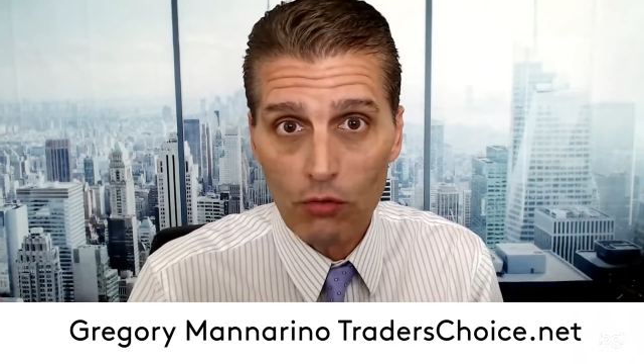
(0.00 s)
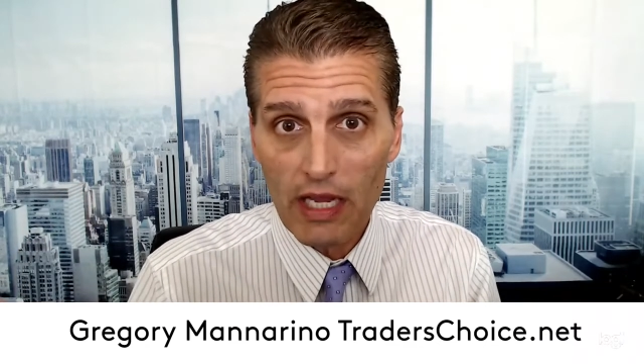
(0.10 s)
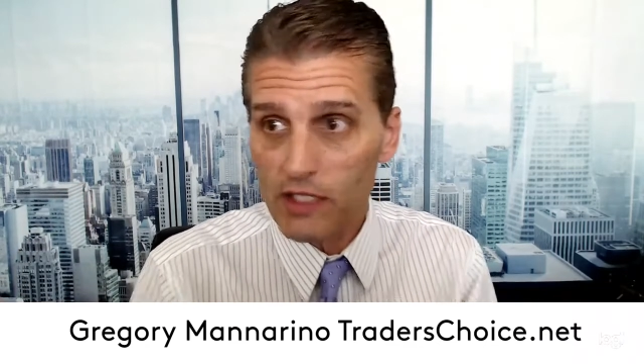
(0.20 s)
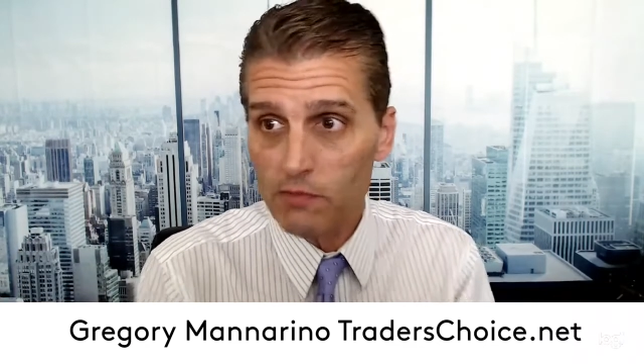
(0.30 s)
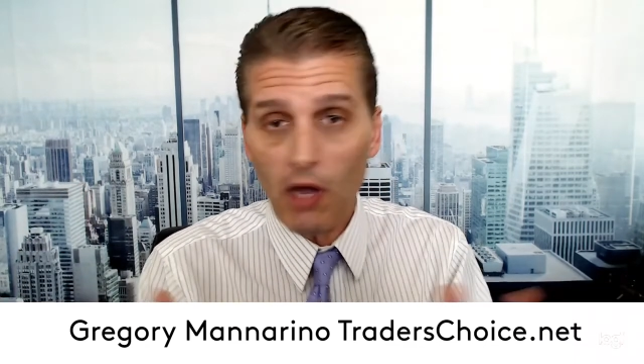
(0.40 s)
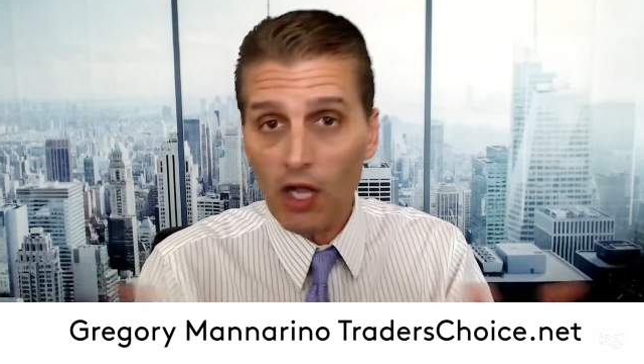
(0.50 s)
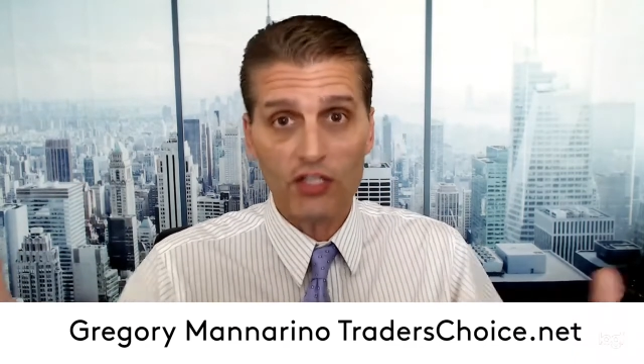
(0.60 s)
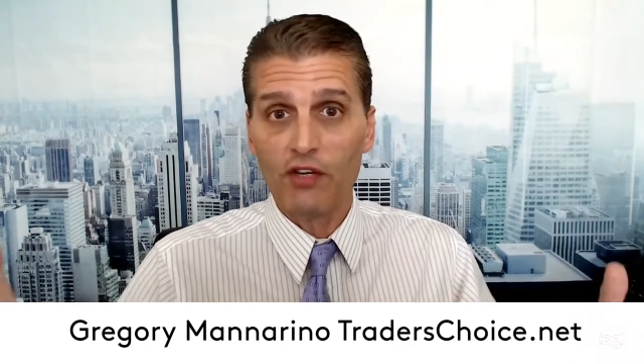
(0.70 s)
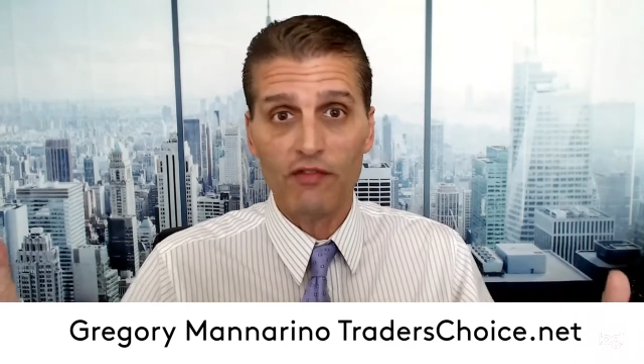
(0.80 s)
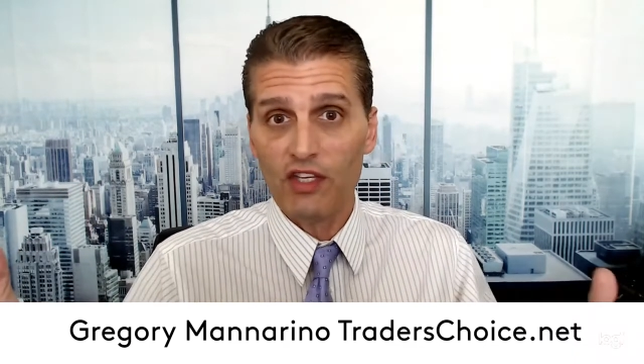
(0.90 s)
as much
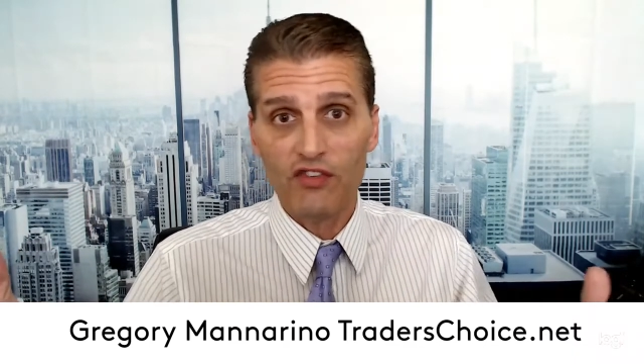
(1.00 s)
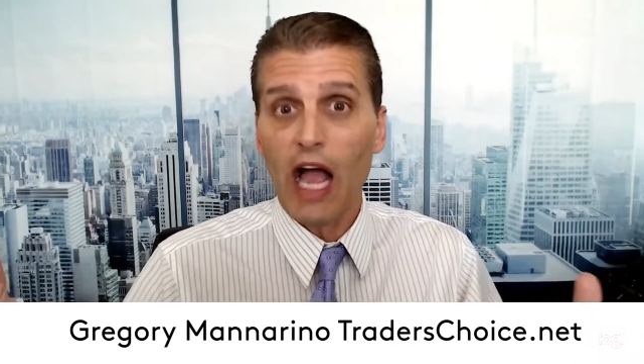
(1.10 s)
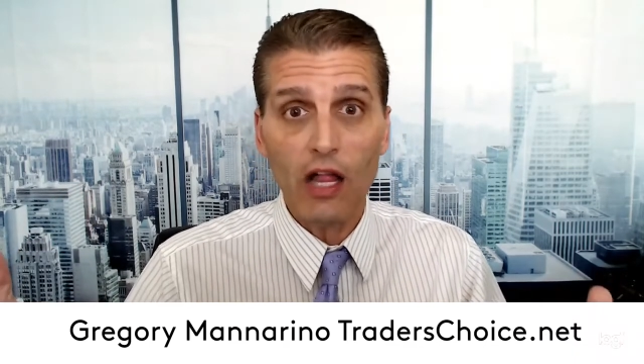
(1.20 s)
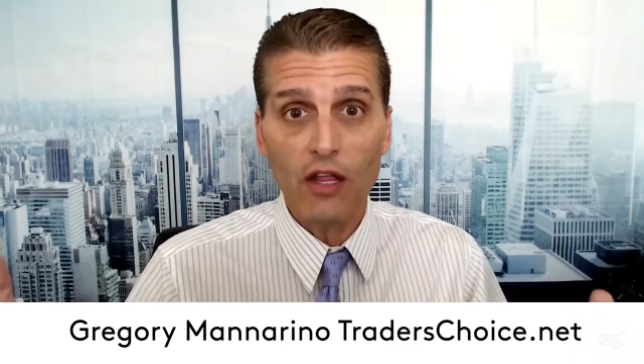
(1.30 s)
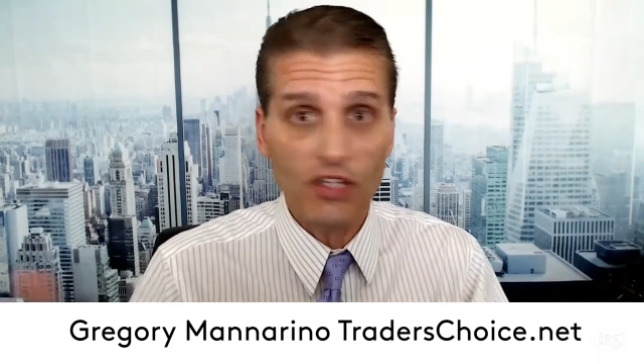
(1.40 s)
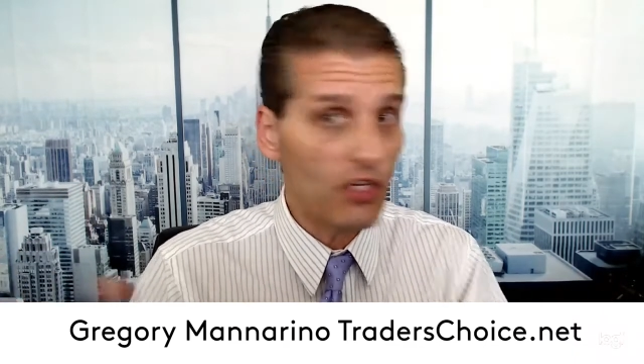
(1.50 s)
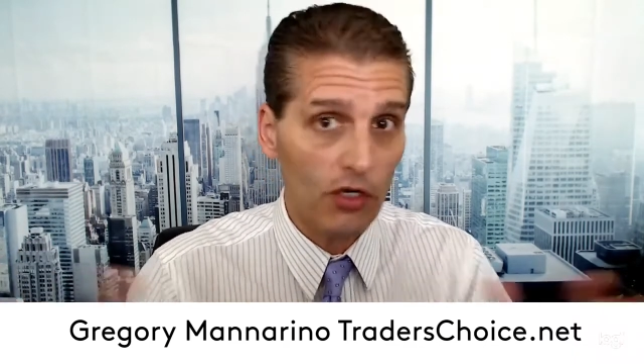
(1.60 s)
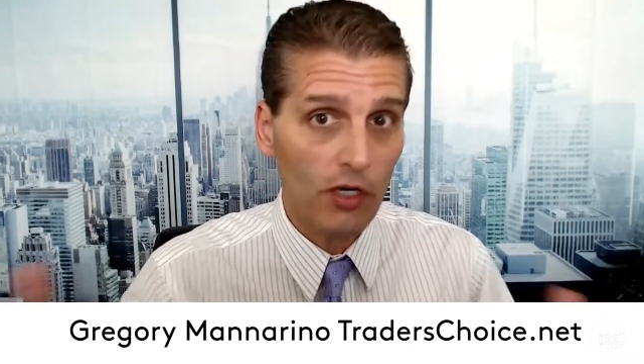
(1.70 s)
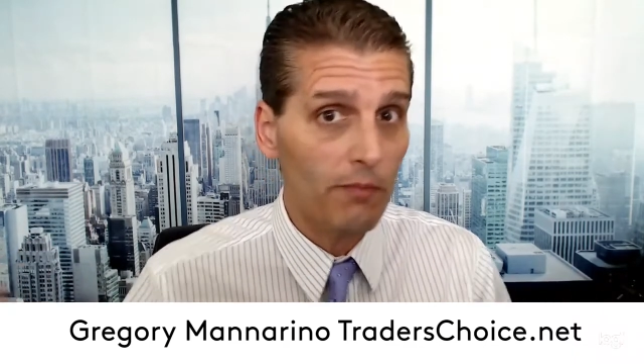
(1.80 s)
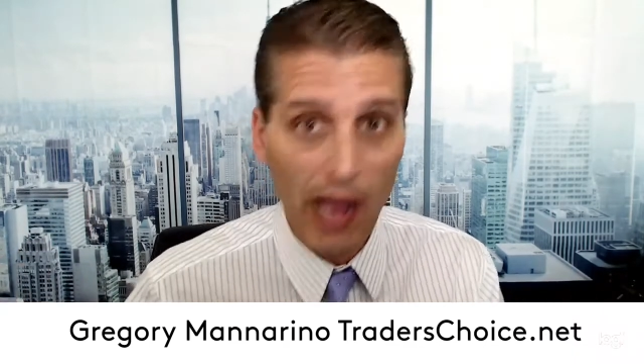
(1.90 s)
of these dollars as you
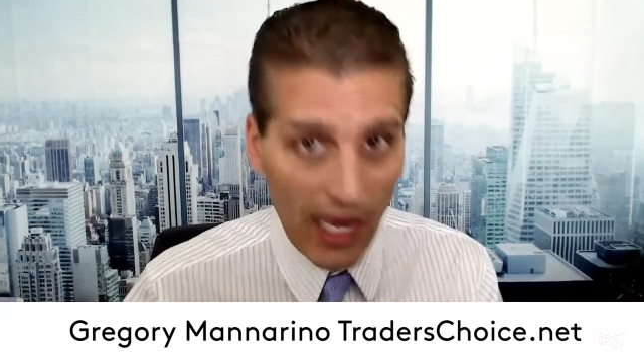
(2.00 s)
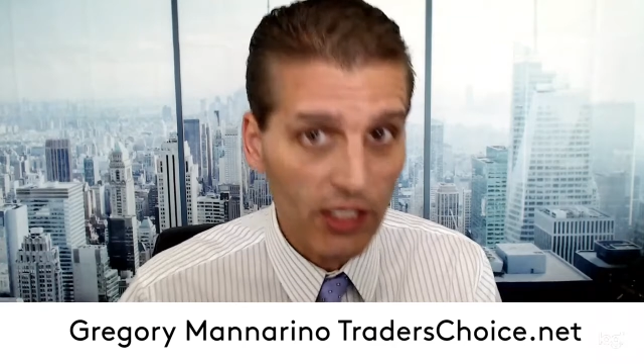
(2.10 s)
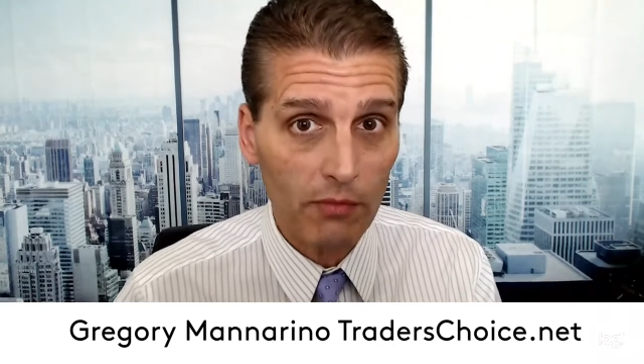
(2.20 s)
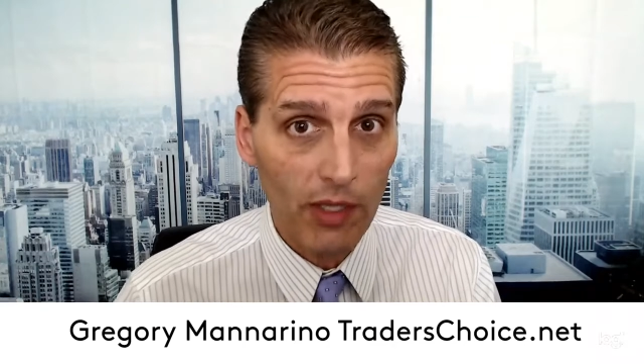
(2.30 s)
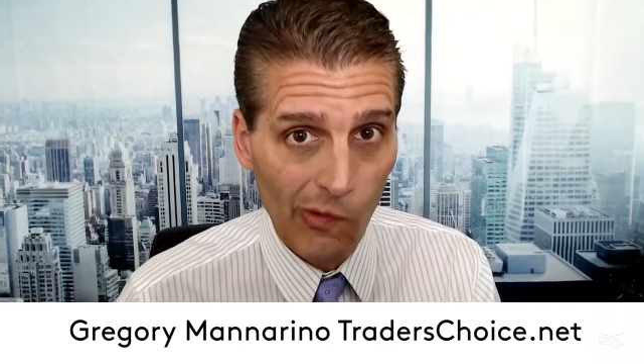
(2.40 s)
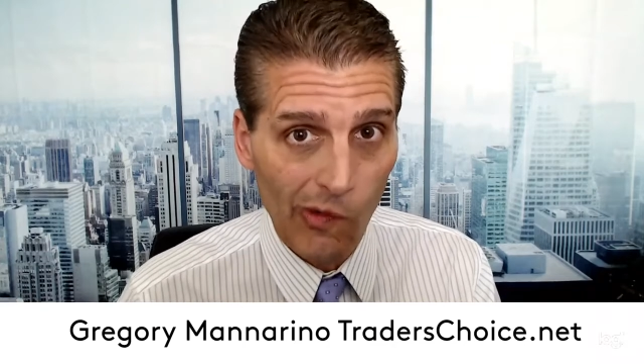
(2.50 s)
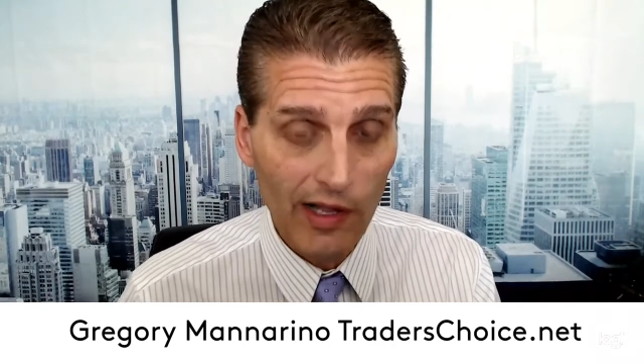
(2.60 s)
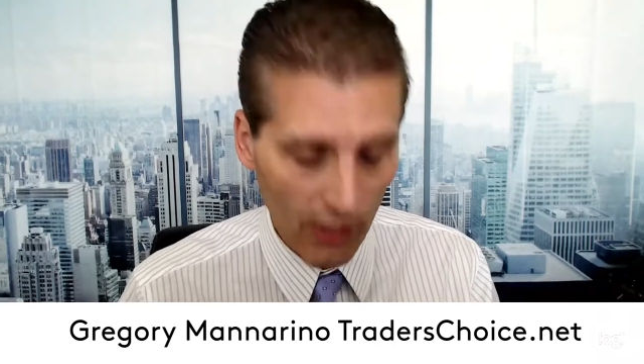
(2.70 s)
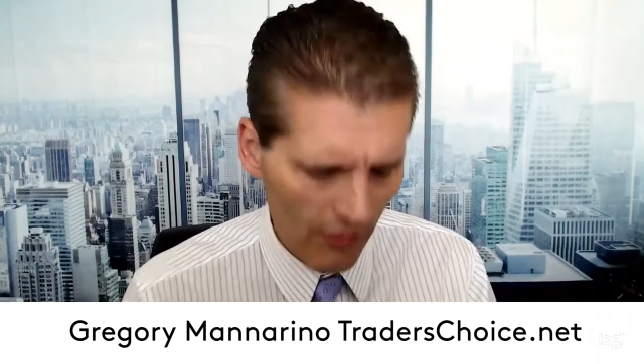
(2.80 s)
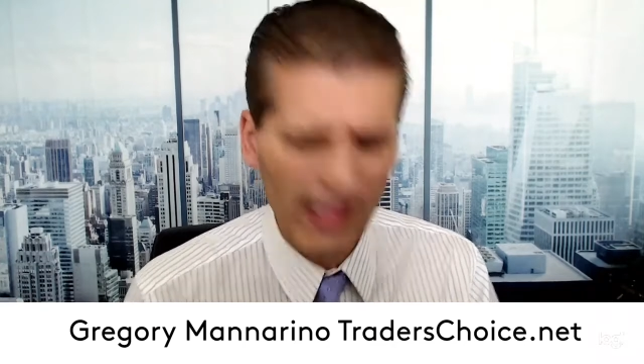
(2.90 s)
could possibly want.
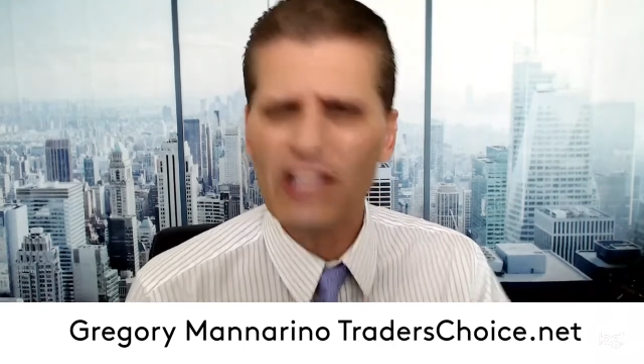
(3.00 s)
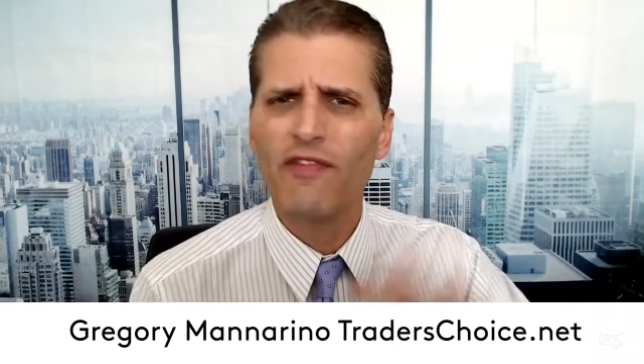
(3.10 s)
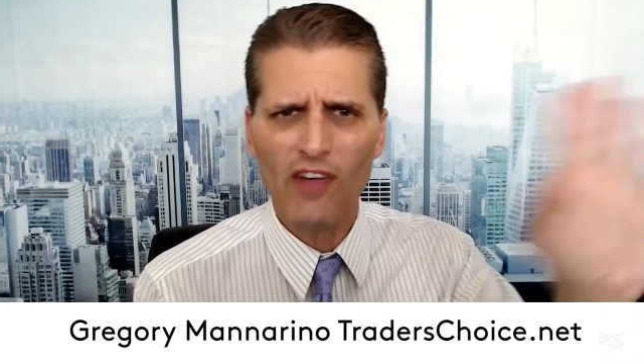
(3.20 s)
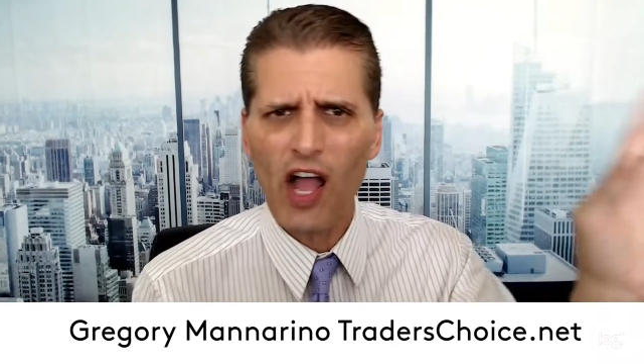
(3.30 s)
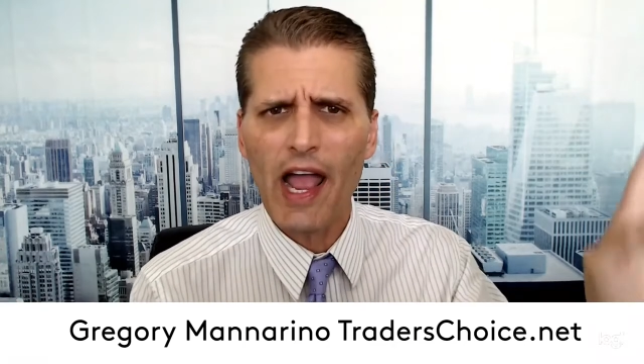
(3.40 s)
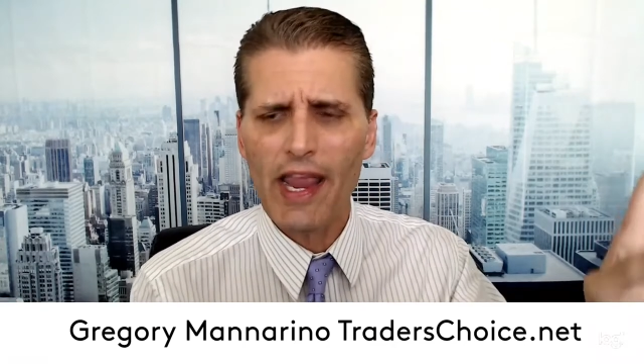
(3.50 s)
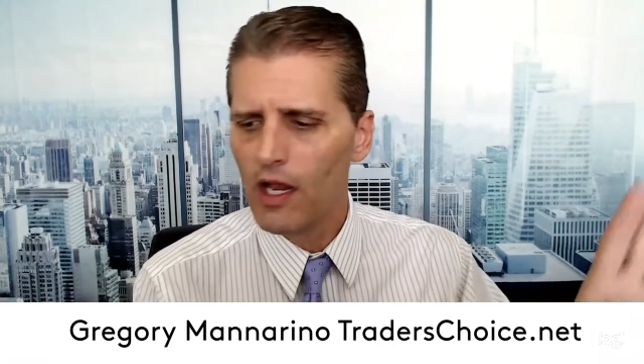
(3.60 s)
Oh, that's fine.